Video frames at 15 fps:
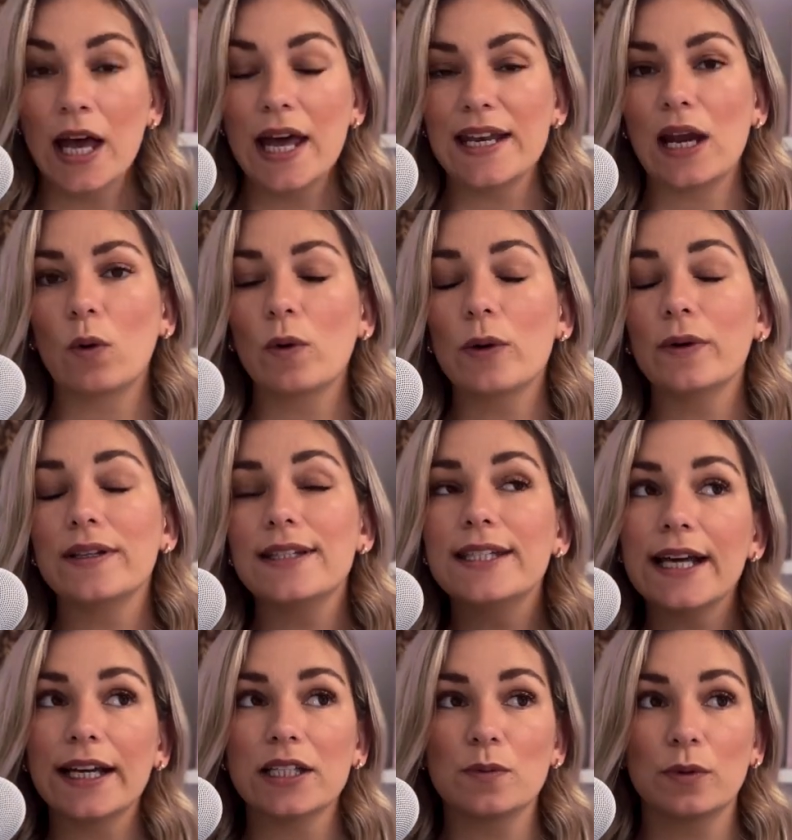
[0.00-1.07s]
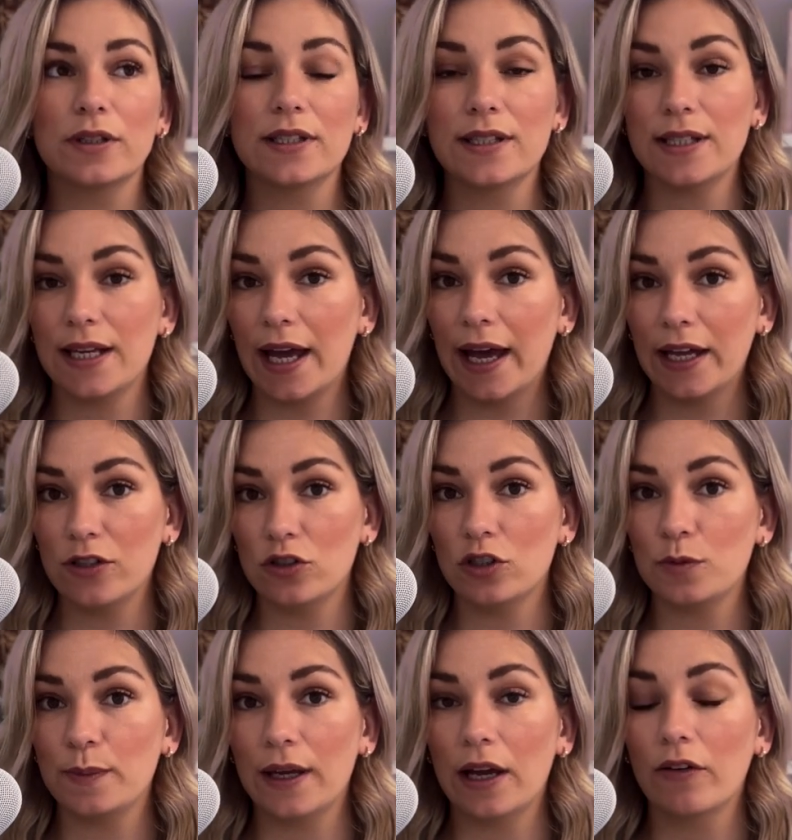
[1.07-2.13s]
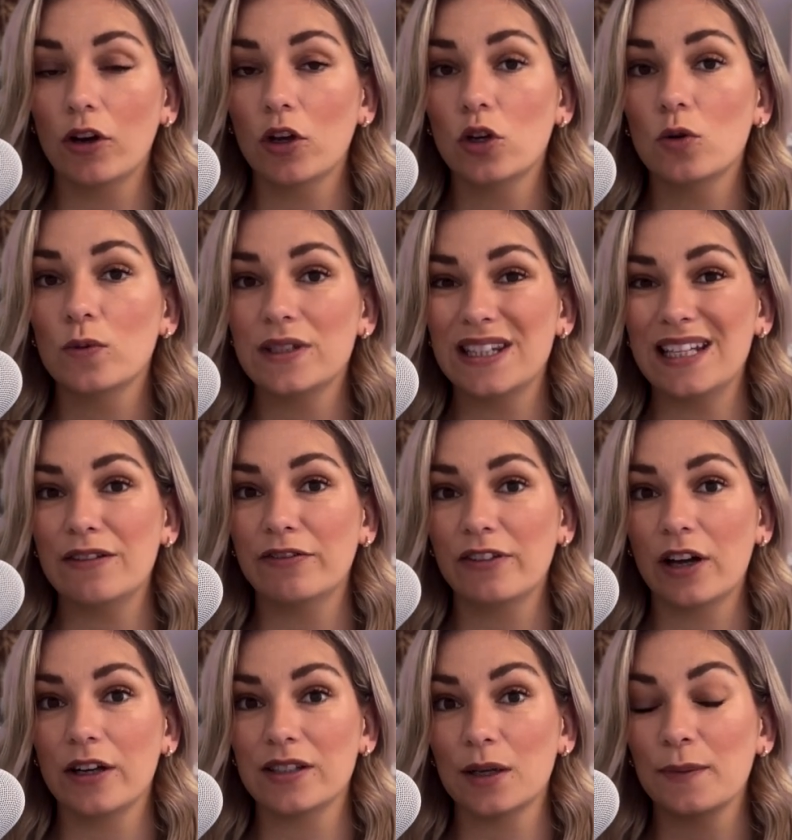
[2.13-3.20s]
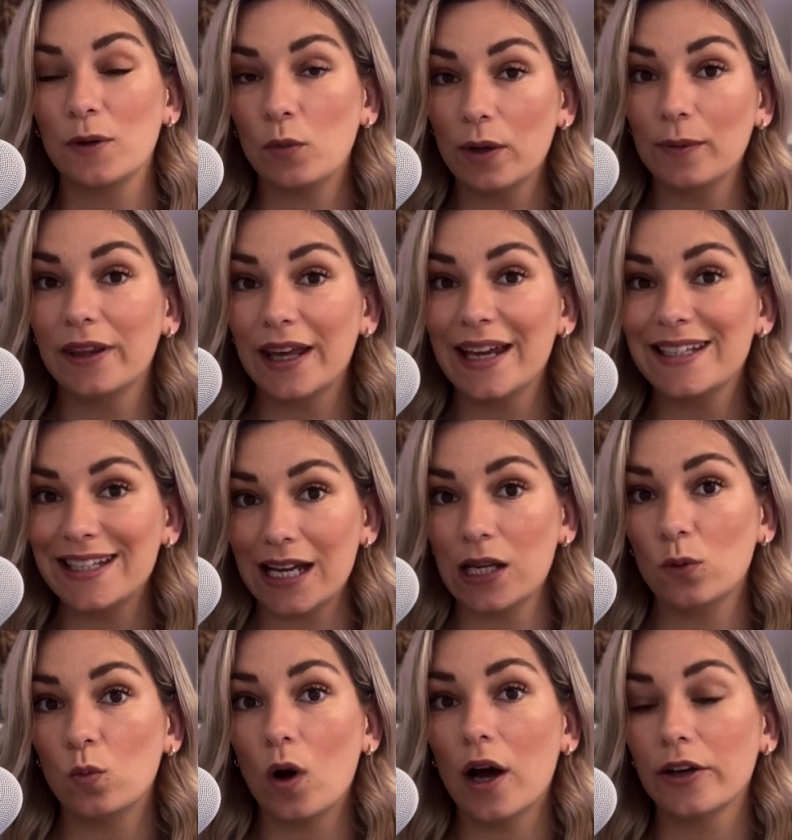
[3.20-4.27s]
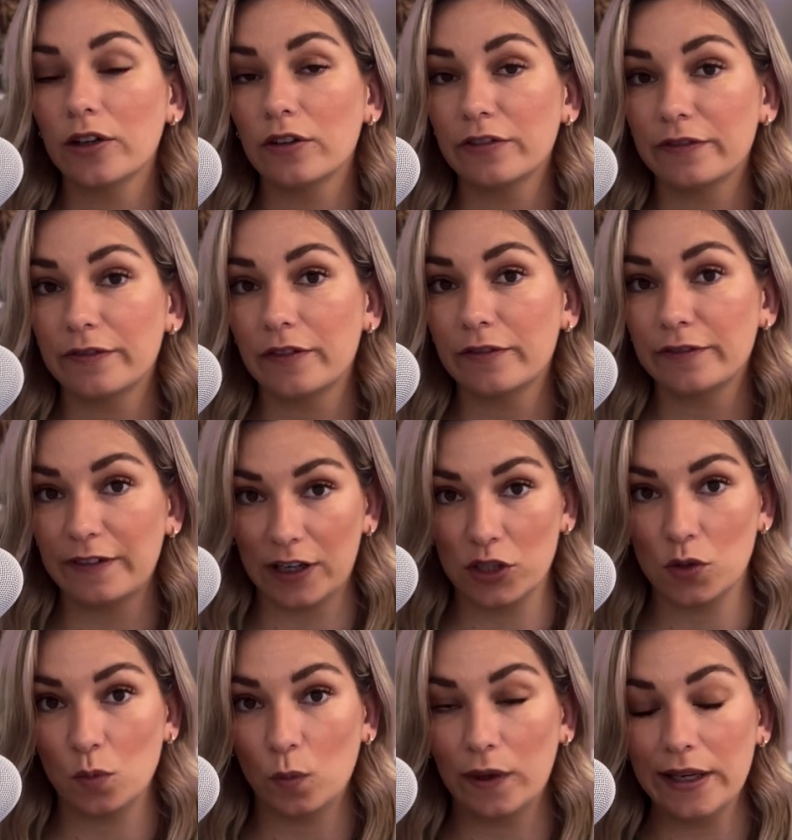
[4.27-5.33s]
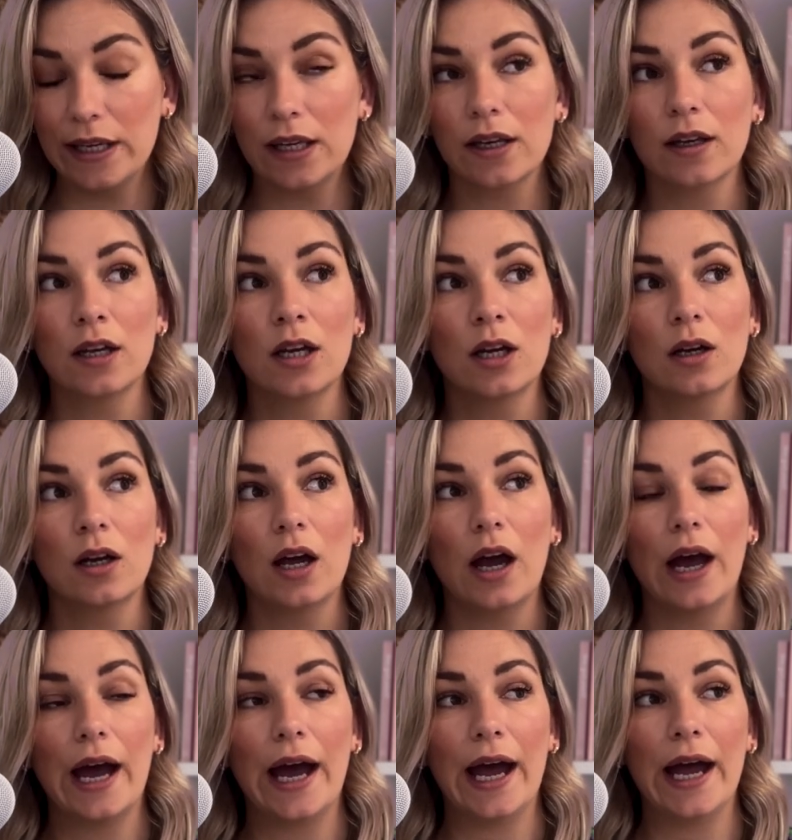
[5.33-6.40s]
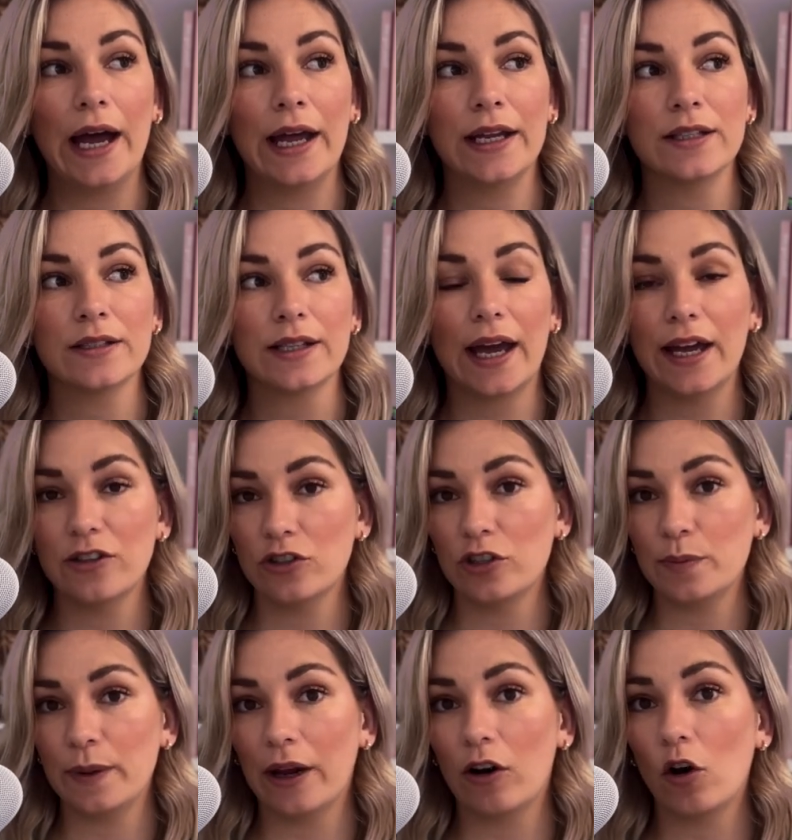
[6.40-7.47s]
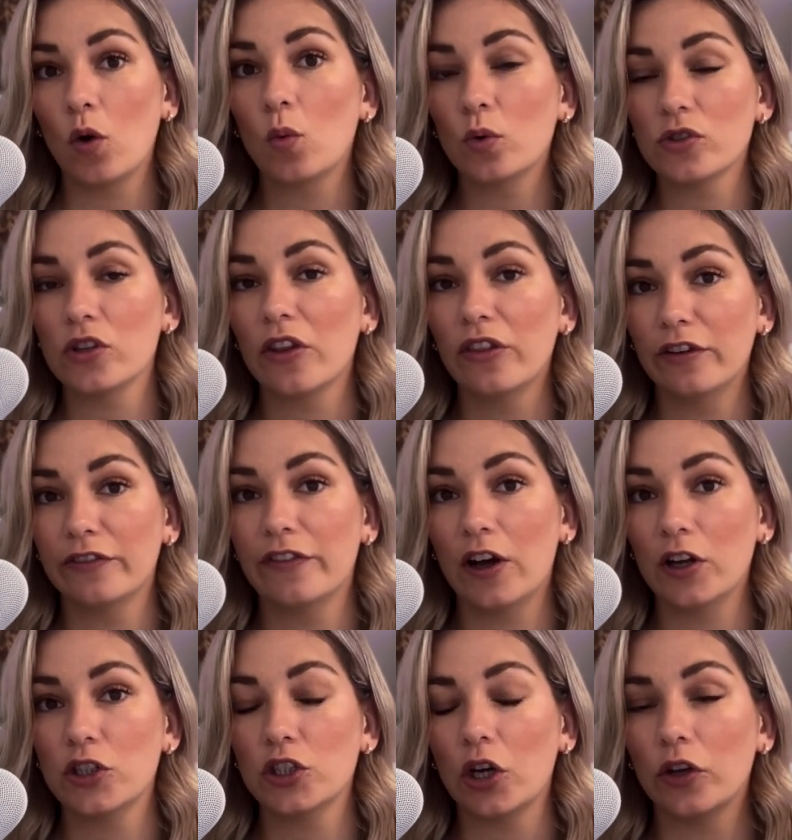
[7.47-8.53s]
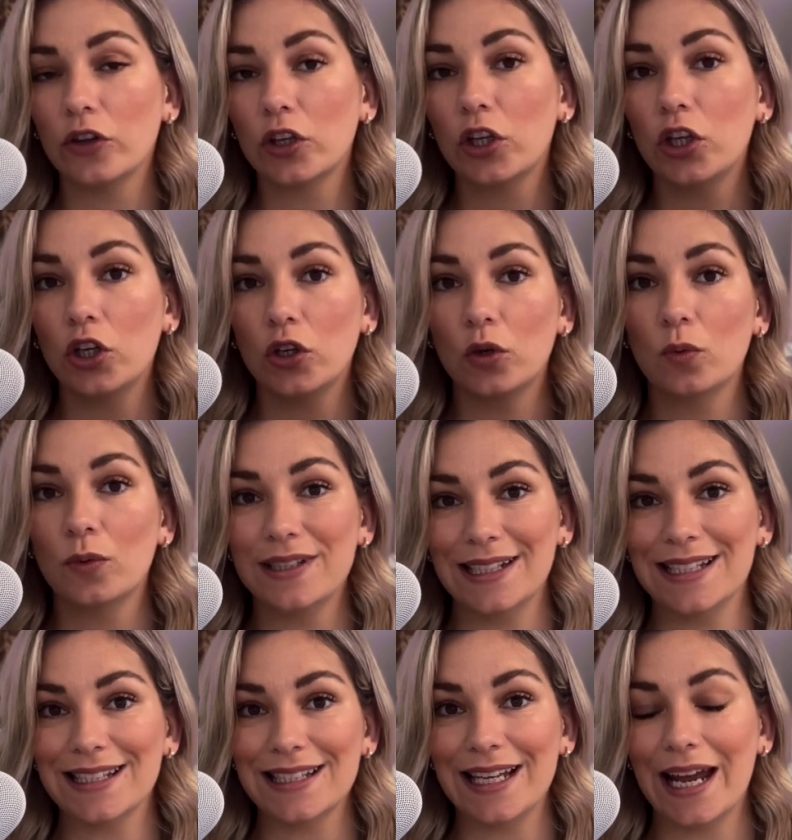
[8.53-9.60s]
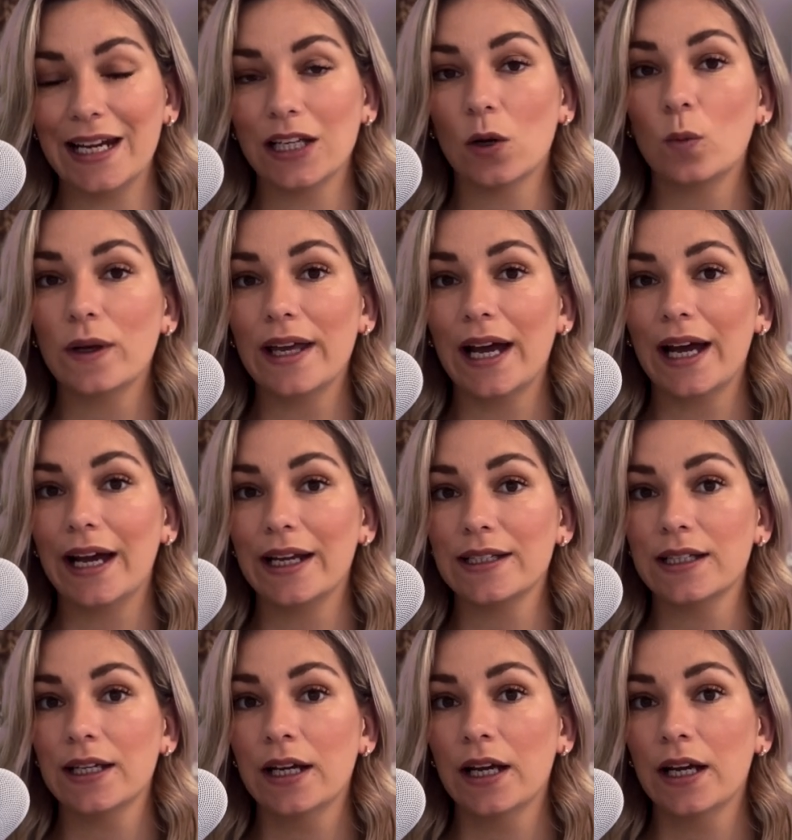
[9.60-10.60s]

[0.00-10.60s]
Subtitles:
Now, we were desperate to see Jesus Piero, who was the first. I mean, we were there day one of Fashion Week, and Jesus Piero was the first show. The queue insane. Now, we had